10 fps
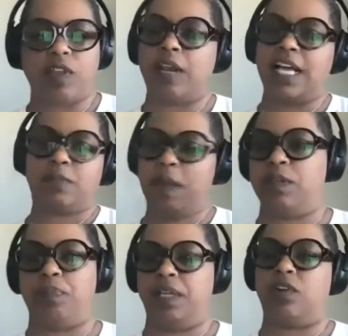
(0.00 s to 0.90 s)
don't ask
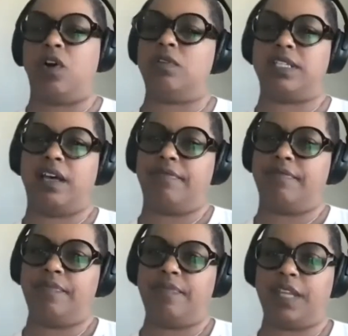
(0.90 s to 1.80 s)
people to bring their whole self
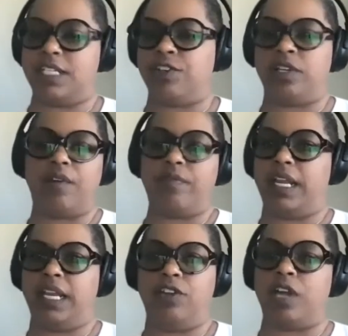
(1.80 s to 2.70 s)
because you're not
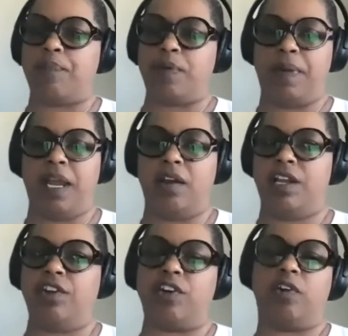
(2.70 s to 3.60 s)
ready. You're not
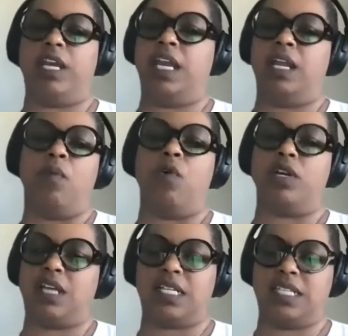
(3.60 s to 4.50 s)
prepared and you're creating
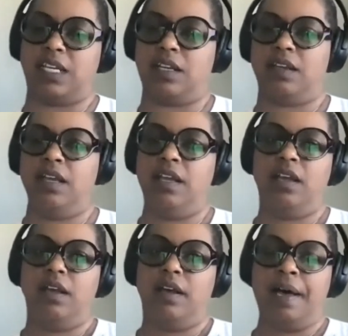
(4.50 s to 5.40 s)
more toxic,
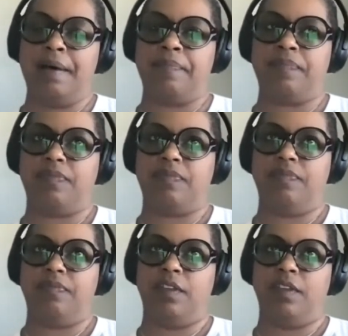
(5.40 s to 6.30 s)
um,
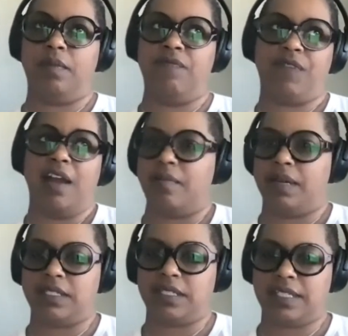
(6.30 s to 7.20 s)

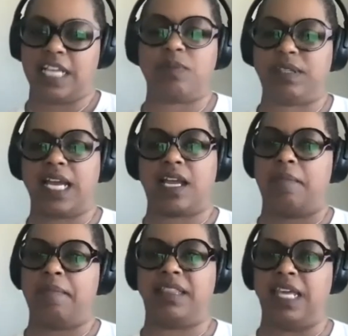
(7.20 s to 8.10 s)
environments. That's what that
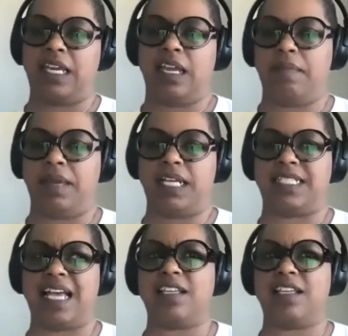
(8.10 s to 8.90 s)
got me thinking, because